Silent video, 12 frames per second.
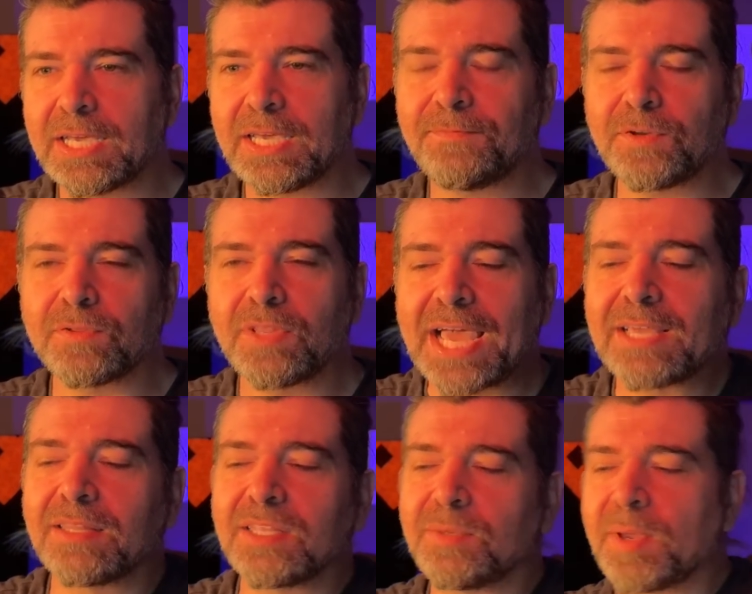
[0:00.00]
if you're like a
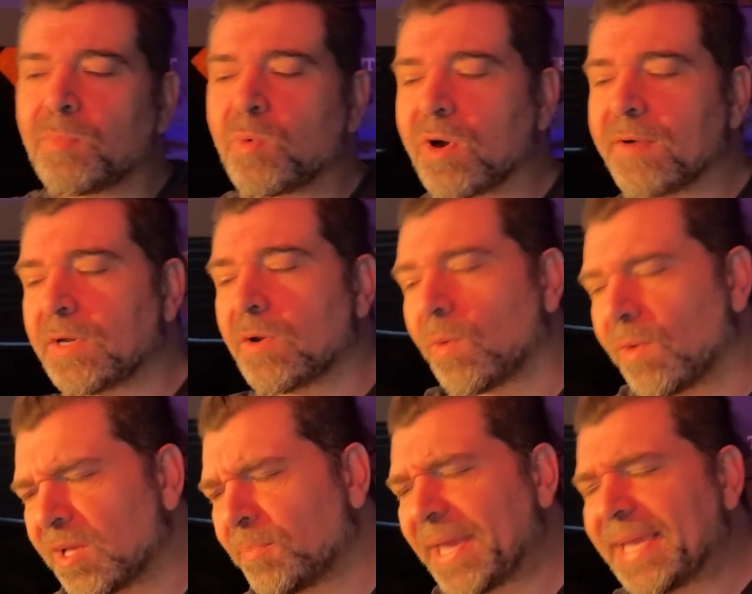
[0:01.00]
little bit more of an
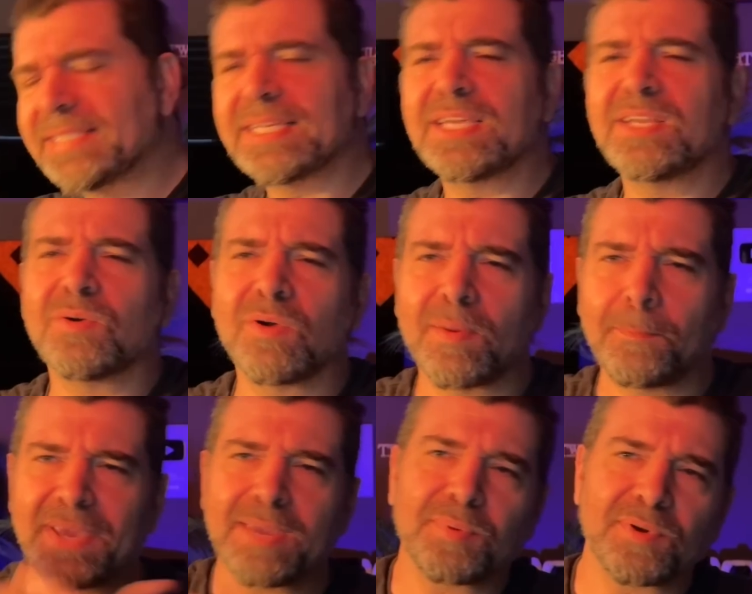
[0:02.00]
oil painted or a
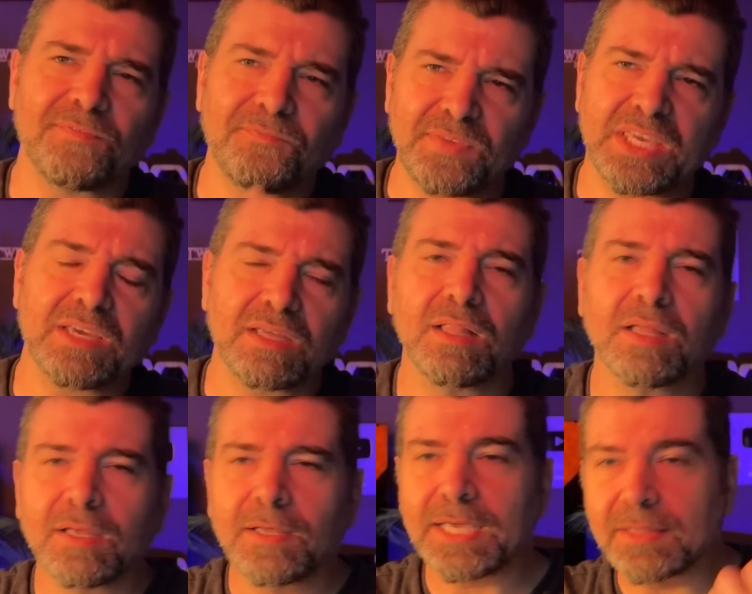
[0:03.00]
paper feel,
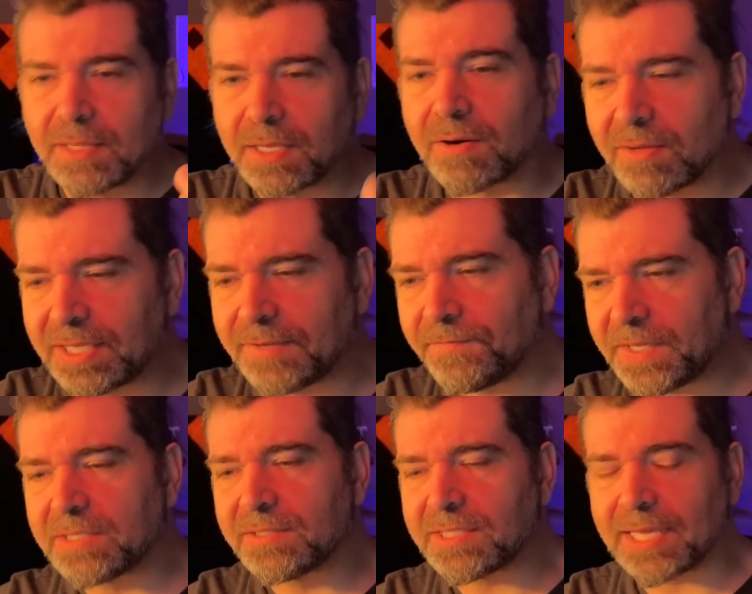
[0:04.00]
it literally
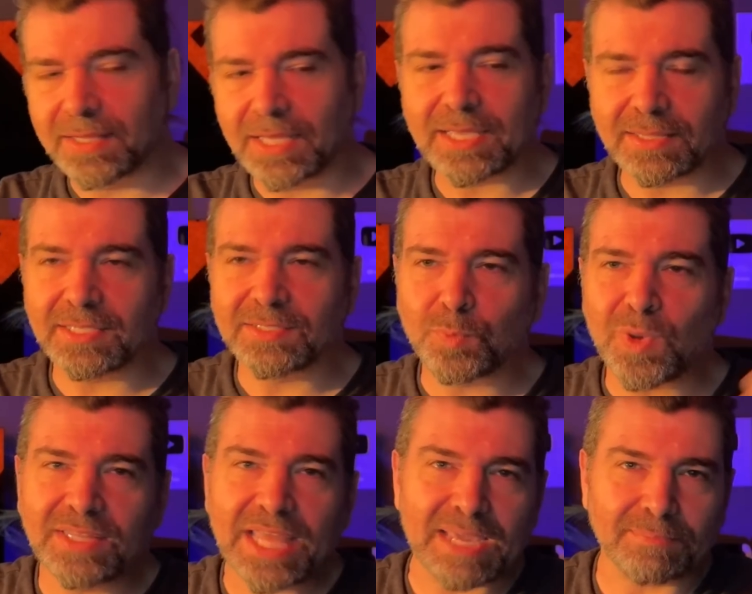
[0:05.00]
feels like it's
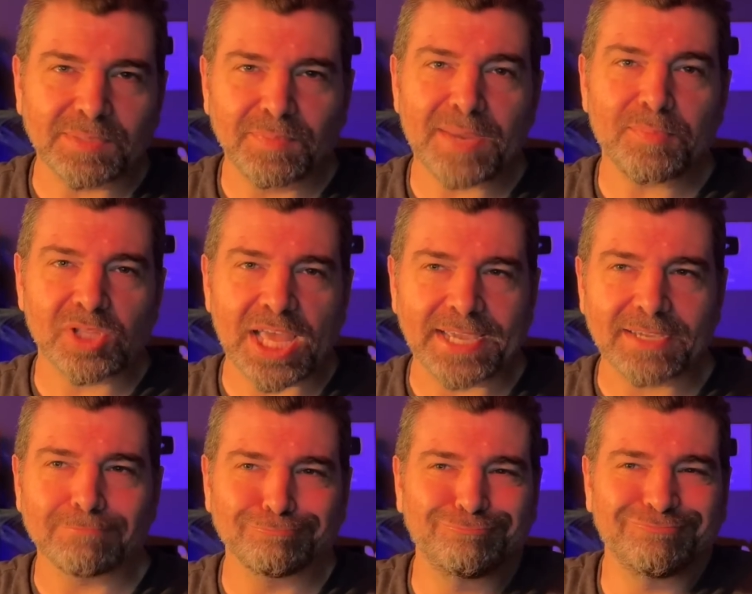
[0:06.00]
well named, paper-like.
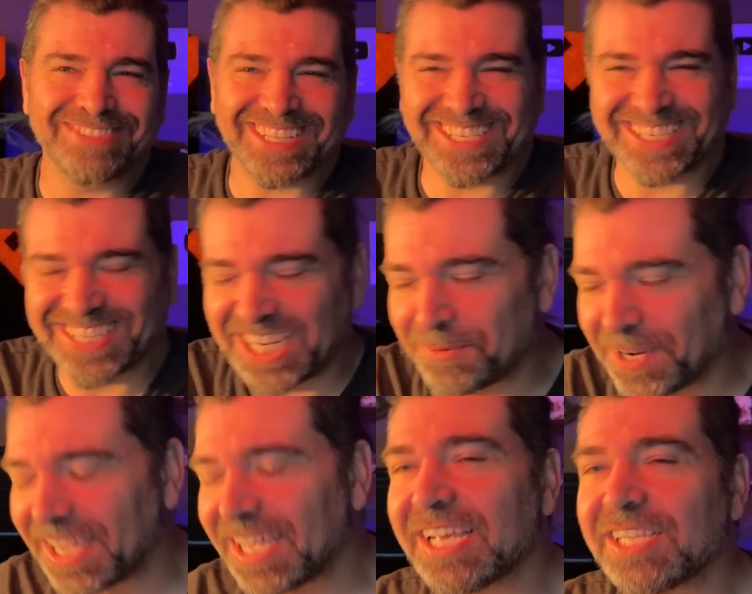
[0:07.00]
Anyway,
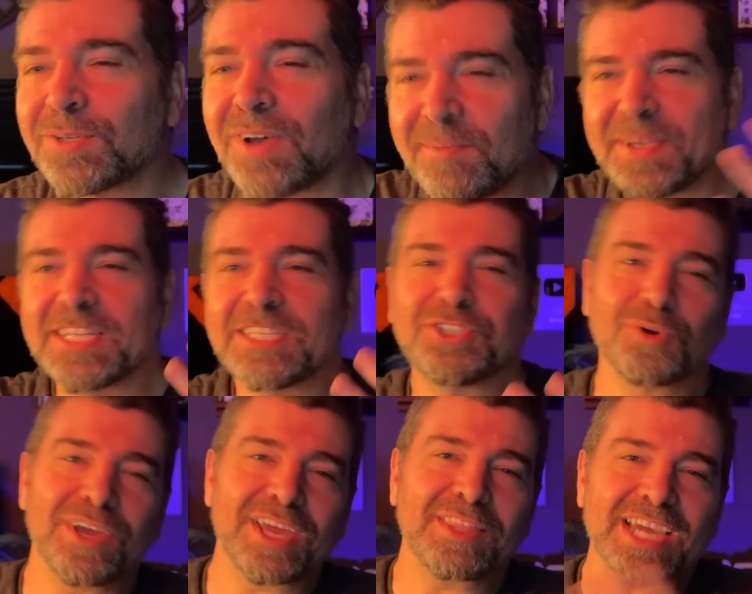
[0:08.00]
so I've been
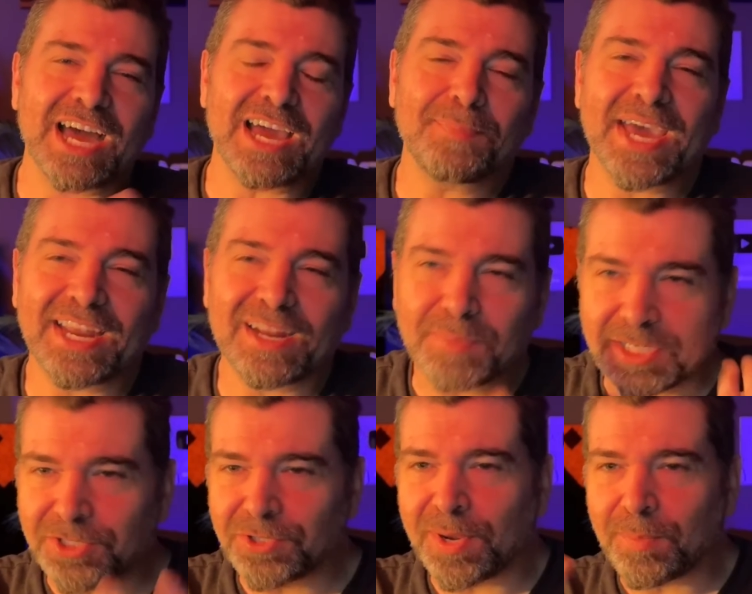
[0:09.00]
enjoying the iPad. I've been
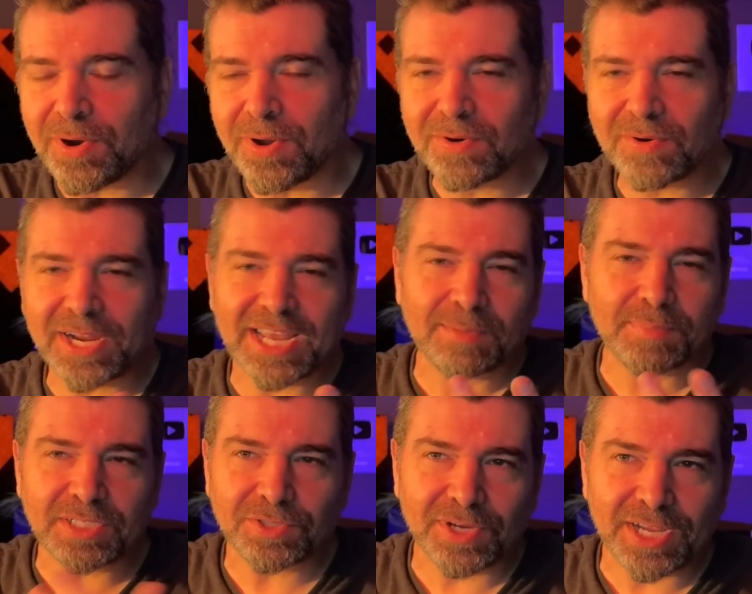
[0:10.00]
enjoying Procreate. I've
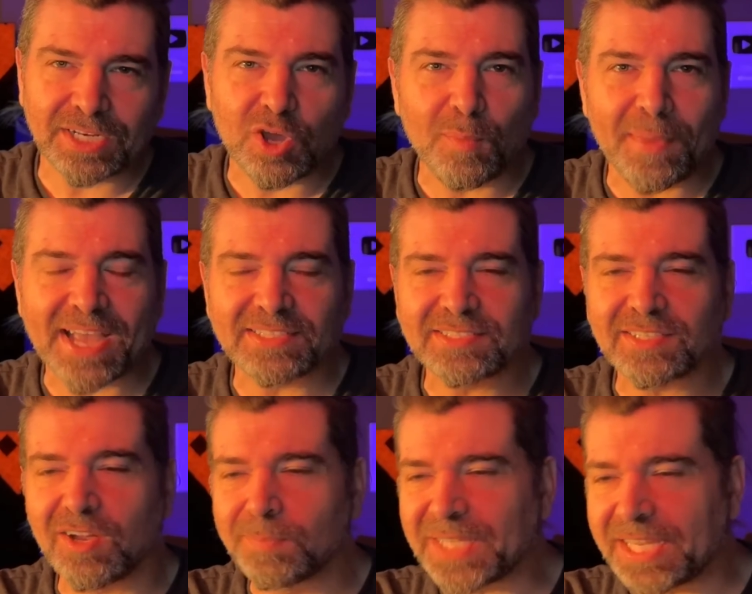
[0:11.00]
been enjoying Nomad
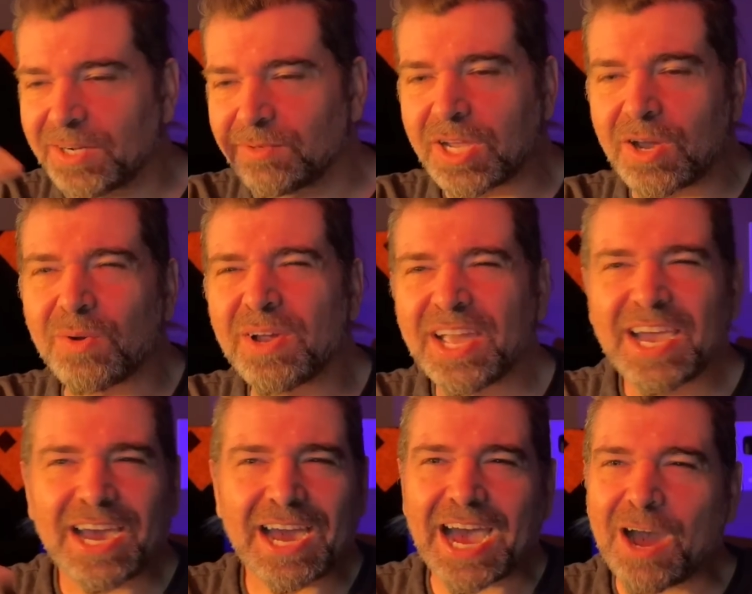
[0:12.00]
Sculpt. I don't know
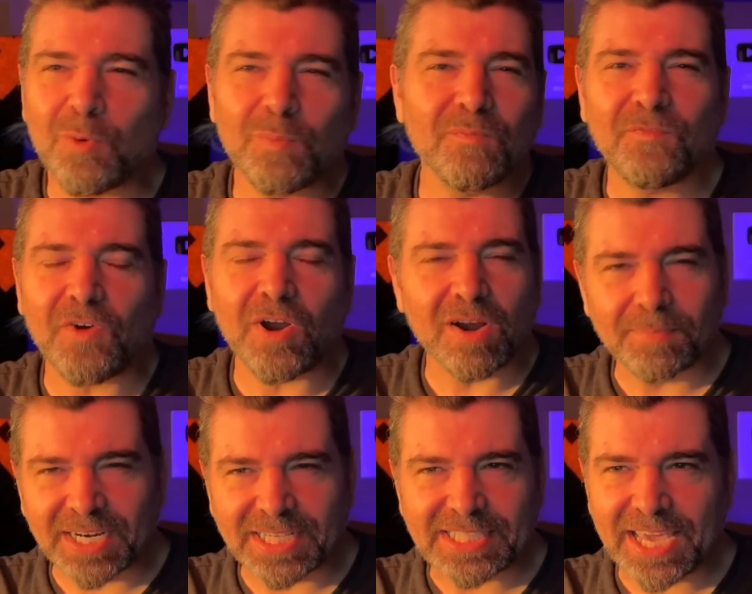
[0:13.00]
how far I'm
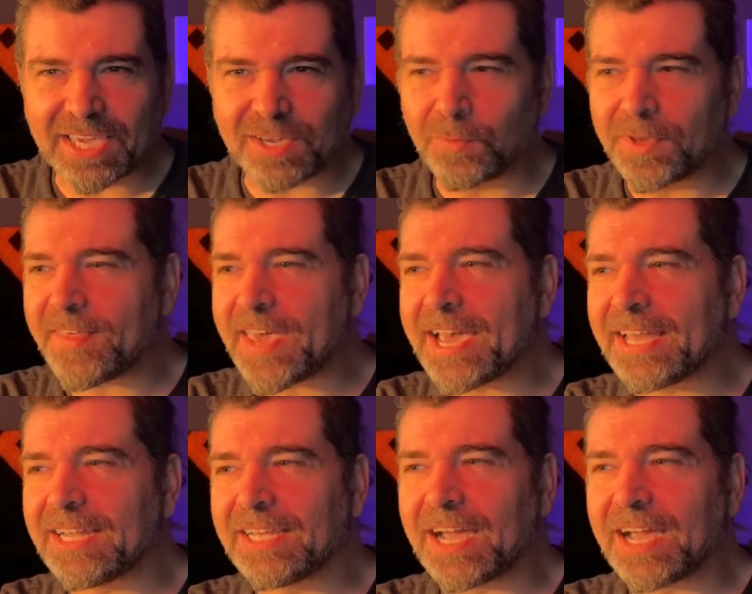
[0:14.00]
going to take it with that.